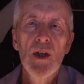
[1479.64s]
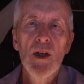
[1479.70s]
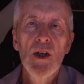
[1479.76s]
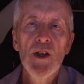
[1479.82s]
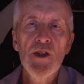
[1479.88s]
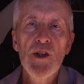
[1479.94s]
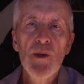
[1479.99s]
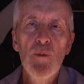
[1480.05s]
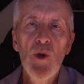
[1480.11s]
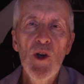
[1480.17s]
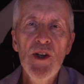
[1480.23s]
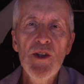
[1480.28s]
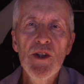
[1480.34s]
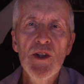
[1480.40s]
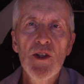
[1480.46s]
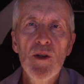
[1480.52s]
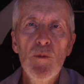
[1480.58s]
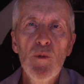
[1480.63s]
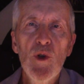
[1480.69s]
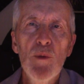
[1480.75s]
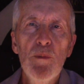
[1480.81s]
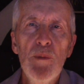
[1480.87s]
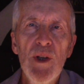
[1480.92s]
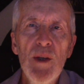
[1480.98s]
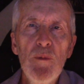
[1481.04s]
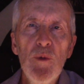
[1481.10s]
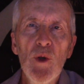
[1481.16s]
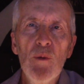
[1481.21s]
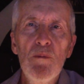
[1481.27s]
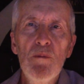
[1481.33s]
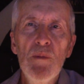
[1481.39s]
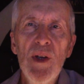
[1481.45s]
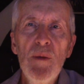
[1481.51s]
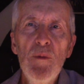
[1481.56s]
A surprising number of
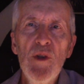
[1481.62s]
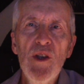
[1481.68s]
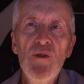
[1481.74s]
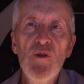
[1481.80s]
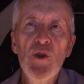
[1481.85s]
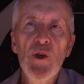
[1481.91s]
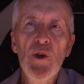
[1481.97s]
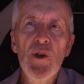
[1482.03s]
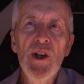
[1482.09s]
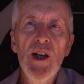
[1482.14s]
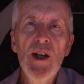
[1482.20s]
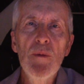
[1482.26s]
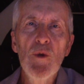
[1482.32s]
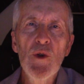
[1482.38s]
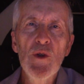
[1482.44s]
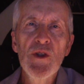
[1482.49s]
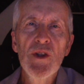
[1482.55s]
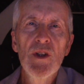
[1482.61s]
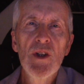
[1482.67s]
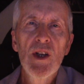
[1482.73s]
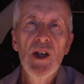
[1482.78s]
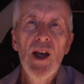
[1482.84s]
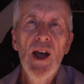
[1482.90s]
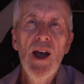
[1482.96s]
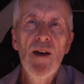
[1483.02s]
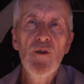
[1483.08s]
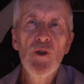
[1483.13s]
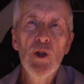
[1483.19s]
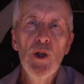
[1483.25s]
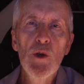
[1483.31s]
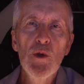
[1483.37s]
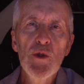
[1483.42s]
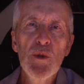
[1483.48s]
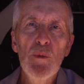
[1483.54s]
people, maybe even your neighbors, have a
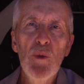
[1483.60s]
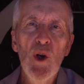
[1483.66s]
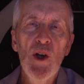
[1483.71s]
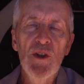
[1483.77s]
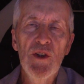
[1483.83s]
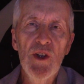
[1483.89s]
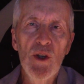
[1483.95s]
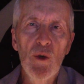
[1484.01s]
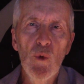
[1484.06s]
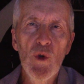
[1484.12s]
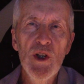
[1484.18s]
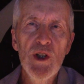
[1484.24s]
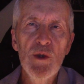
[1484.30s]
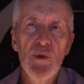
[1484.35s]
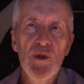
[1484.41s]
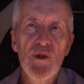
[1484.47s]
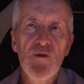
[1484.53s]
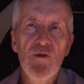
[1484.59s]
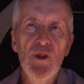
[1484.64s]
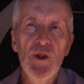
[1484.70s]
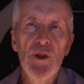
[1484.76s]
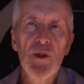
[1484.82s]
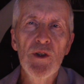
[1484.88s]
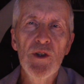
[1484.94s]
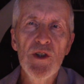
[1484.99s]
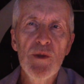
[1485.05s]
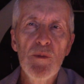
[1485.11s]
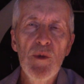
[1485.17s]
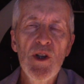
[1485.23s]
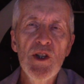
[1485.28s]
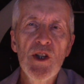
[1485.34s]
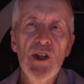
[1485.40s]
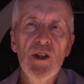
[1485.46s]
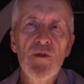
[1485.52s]
low spot they wish was filled,
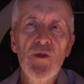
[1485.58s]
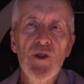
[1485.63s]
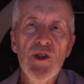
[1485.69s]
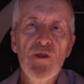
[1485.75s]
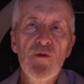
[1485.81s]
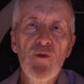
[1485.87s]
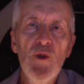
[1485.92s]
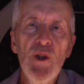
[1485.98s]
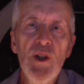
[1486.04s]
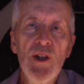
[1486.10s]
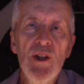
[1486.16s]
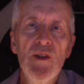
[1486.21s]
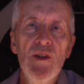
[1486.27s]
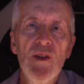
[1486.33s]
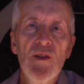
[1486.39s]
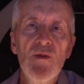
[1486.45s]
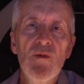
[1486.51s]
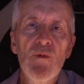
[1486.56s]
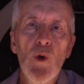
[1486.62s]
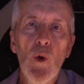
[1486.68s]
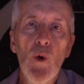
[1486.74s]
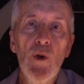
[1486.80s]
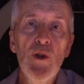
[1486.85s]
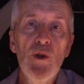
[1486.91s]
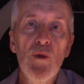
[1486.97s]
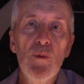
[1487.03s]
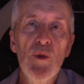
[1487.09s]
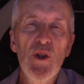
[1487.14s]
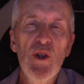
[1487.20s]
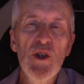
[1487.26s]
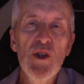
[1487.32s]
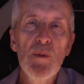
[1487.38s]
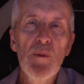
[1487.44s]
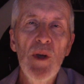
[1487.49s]
especially if it's free, or your
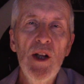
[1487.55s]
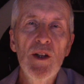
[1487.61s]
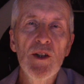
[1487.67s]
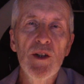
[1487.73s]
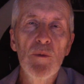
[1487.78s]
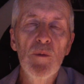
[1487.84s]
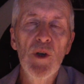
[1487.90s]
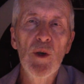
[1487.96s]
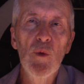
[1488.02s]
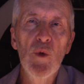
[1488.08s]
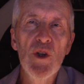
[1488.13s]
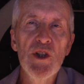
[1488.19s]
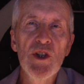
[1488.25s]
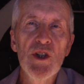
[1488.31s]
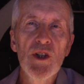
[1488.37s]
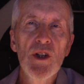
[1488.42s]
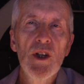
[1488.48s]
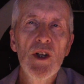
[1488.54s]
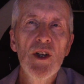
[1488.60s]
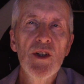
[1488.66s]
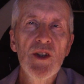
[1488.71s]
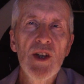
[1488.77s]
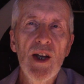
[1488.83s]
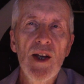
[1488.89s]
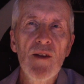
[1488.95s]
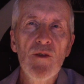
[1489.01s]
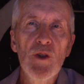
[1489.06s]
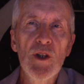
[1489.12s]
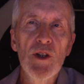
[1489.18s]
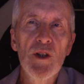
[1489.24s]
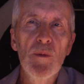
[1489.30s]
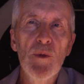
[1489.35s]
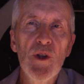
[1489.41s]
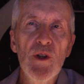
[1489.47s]
municipality may wish to have a
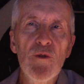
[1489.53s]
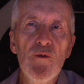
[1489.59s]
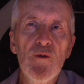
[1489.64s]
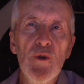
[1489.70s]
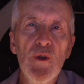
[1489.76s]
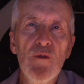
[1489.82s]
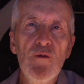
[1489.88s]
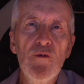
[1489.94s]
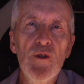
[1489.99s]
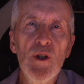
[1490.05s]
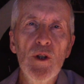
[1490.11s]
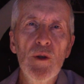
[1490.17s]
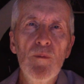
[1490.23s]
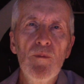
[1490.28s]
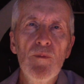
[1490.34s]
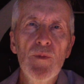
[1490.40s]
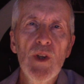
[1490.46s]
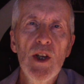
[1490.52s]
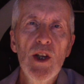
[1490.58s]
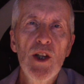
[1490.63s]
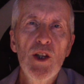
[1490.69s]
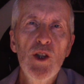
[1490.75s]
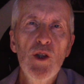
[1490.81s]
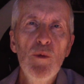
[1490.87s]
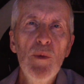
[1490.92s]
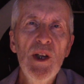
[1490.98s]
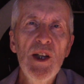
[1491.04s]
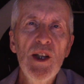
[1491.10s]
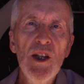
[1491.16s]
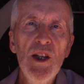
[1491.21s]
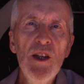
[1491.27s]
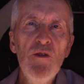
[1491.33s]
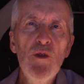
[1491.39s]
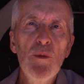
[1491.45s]
little bit of free fill. You may
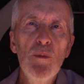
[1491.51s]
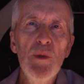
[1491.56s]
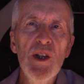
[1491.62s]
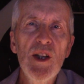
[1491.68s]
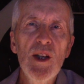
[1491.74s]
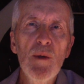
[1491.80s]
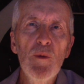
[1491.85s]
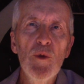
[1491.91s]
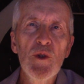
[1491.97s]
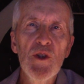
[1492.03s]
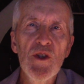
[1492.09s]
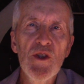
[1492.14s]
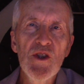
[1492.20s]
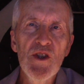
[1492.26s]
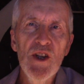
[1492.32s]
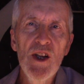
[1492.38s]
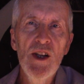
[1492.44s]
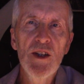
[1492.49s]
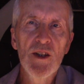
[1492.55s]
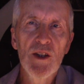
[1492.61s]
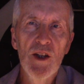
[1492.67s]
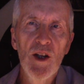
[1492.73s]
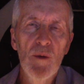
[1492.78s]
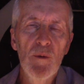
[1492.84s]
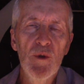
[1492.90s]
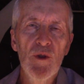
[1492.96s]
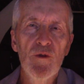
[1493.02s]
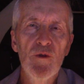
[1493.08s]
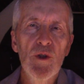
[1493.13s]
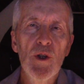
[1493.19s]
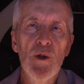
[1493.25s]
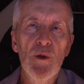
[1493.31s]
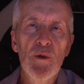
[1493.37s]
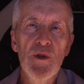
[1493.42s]
even be able to sell a couple of
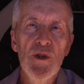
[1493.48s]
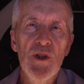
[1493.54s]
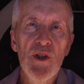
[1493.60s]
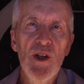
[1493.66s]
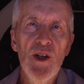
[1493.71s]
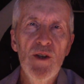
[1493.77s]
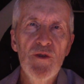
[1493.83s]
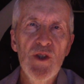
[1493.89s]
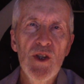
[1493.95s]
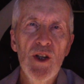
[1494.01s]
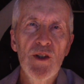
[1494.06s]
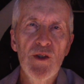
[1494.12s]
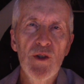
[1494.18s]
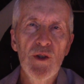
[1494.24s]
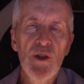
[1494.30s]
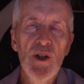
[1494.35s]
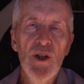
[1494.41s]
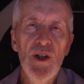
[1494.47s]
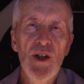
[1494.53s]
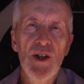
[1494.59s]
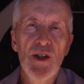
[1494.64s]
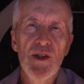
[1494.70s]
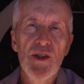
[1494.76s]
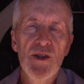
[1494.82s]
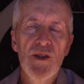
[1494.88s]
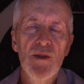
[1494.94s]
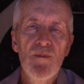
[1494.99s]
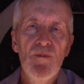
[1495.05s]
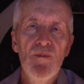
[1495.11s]
loads to offset your costs.